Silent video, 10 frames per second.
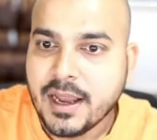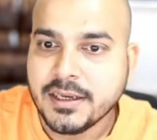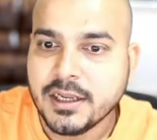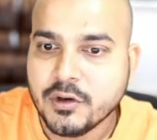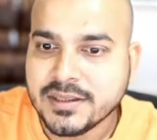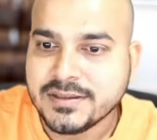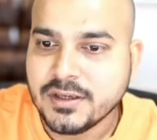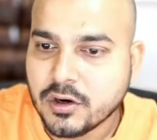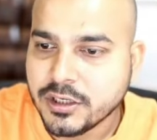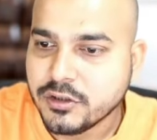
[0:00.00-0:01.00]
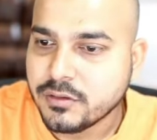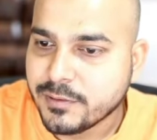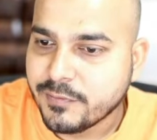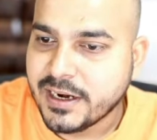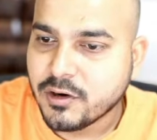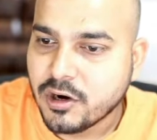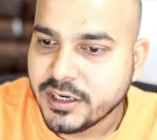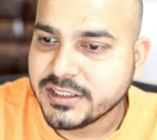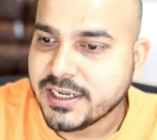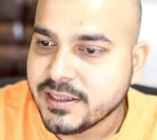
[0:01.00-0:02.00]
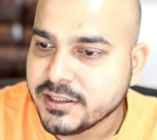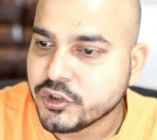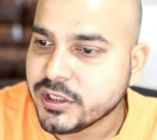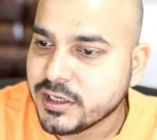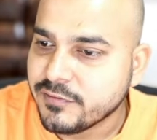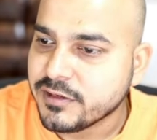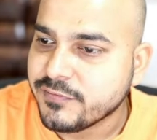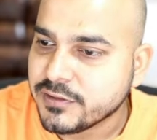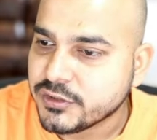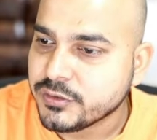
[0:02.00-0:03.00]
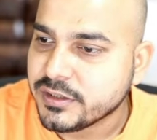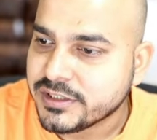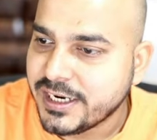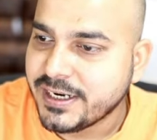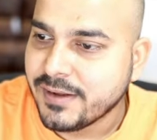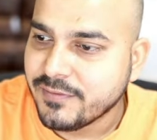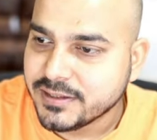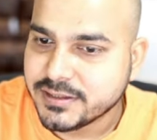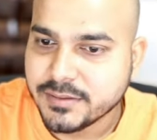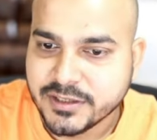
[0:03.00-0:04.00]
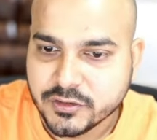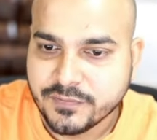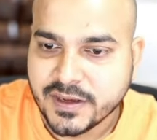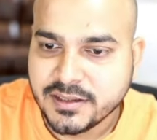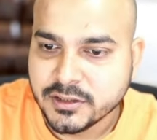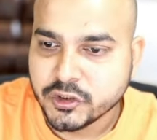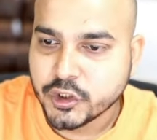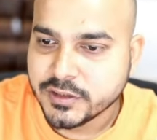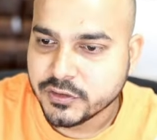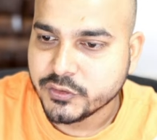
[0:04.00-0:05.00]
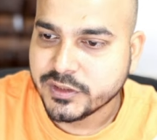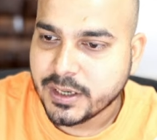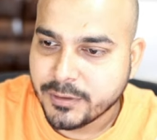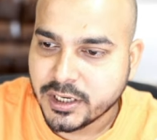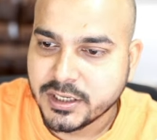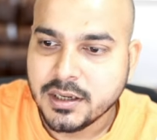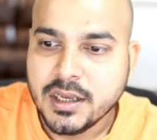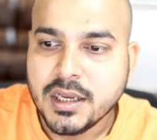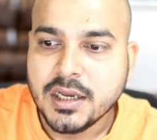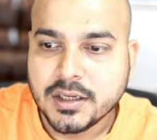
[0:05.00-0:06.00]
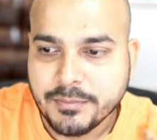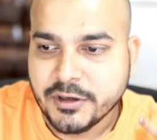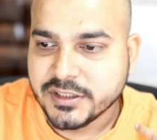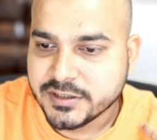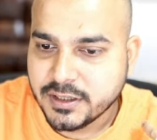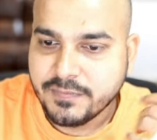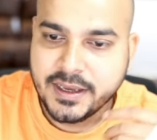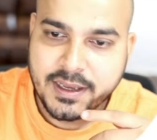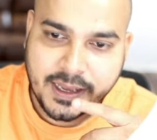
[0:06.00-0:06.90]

and here you can see, according to the provided context, health insurance coverage refers to the state level estimates of health insurance using American Community Survey.